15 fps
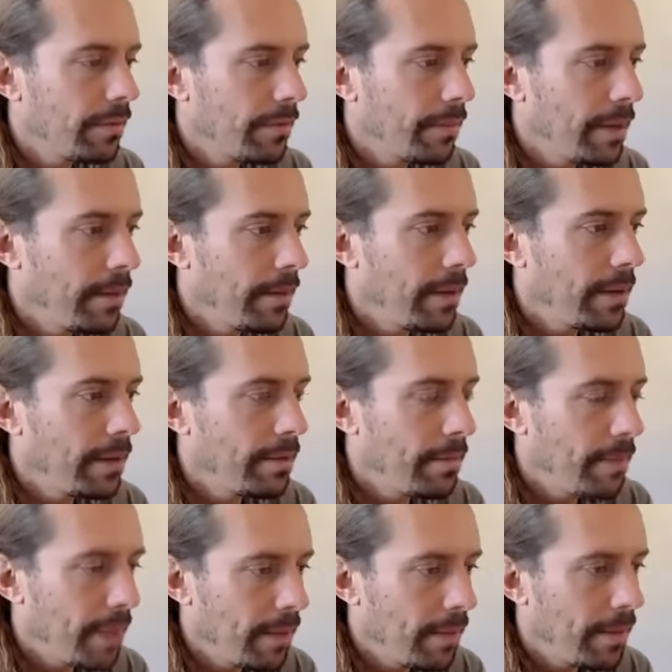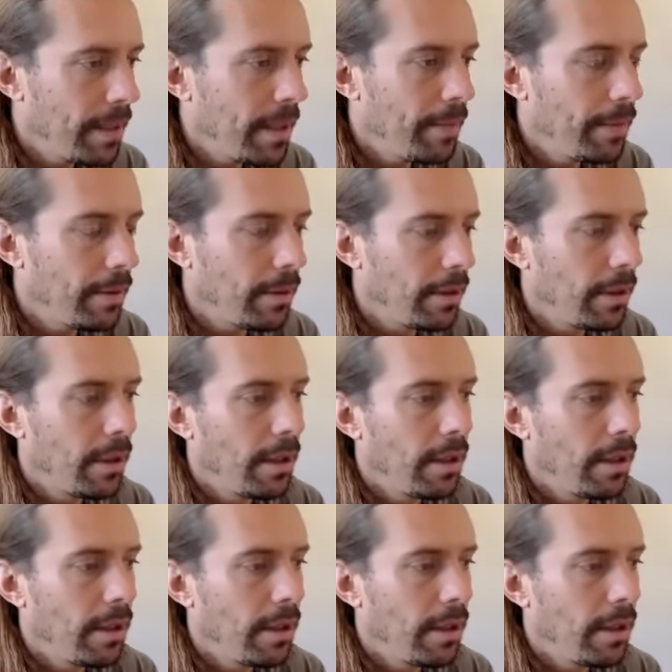from many people.